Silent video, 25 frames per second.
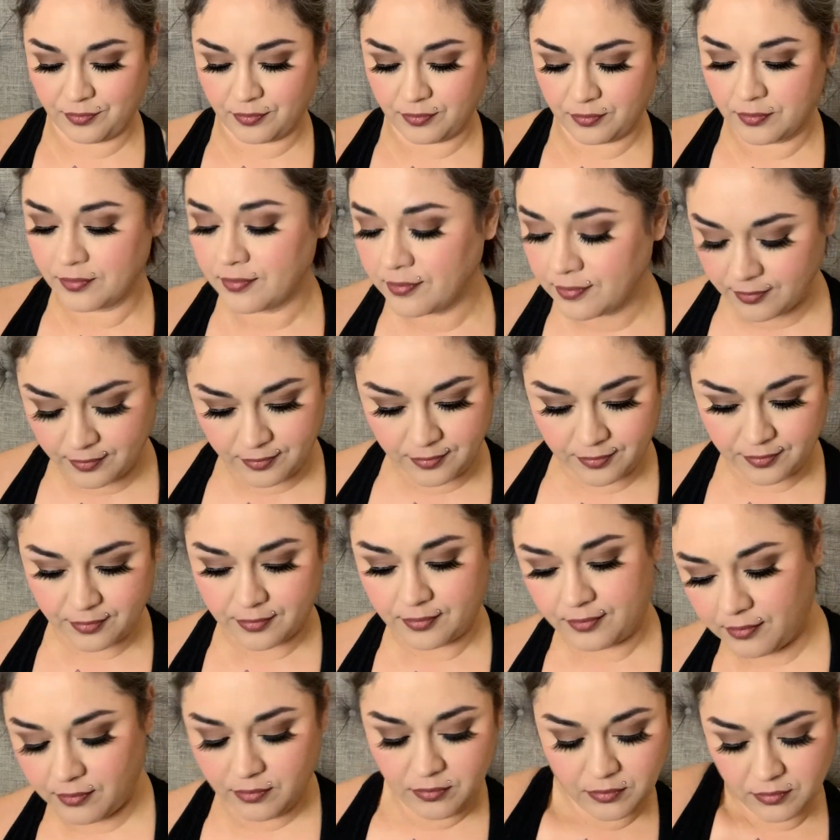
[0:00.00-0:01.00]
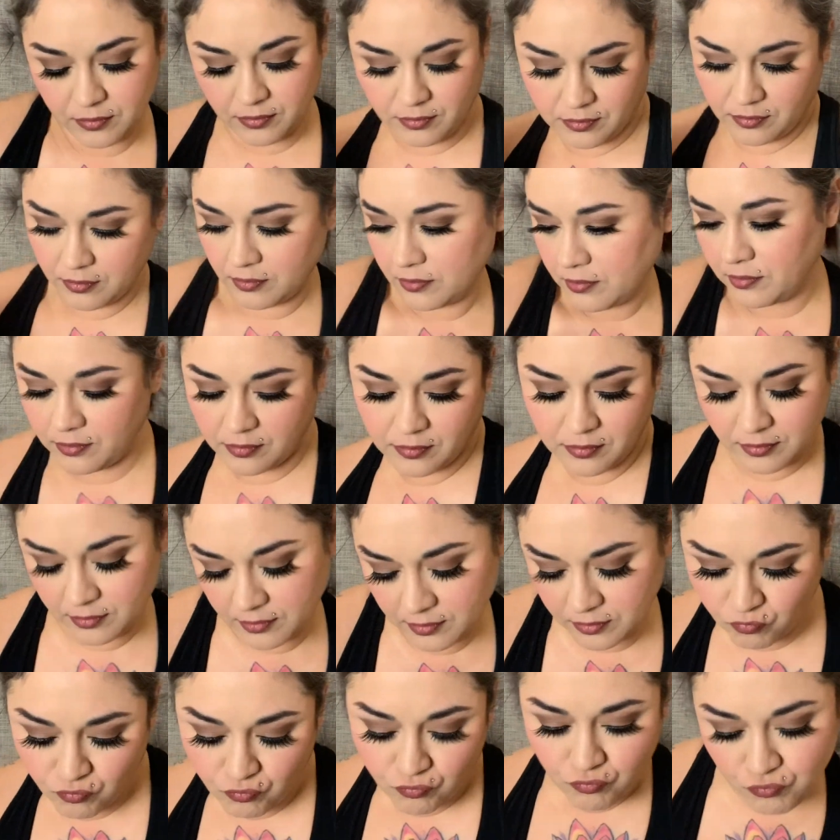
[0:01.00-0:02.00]
I feel like I'm losing my voice right now.
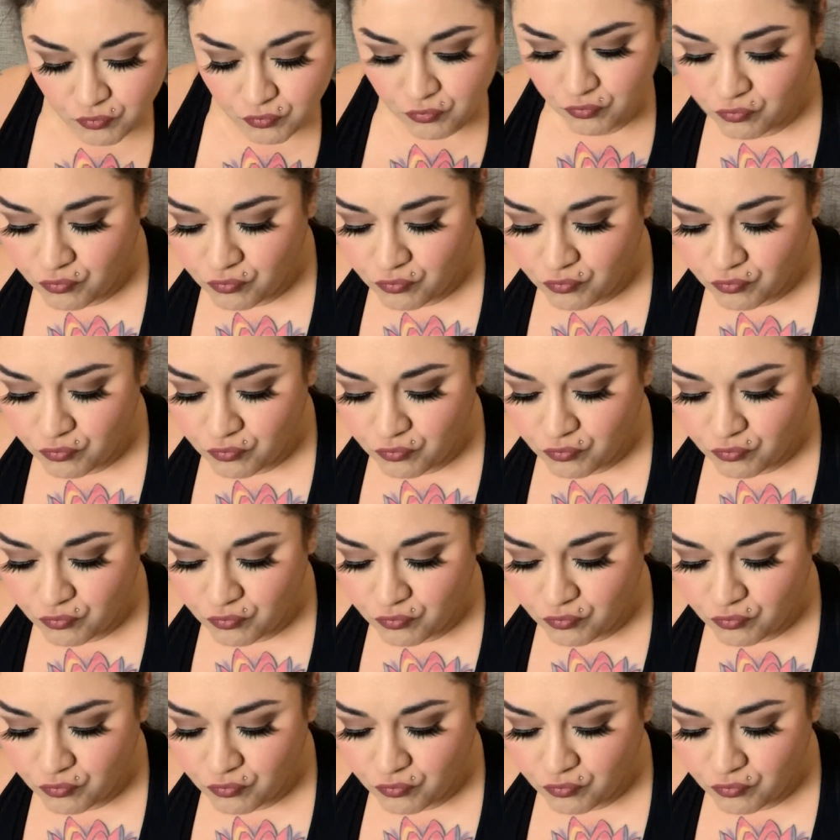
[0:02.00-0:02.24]
I've been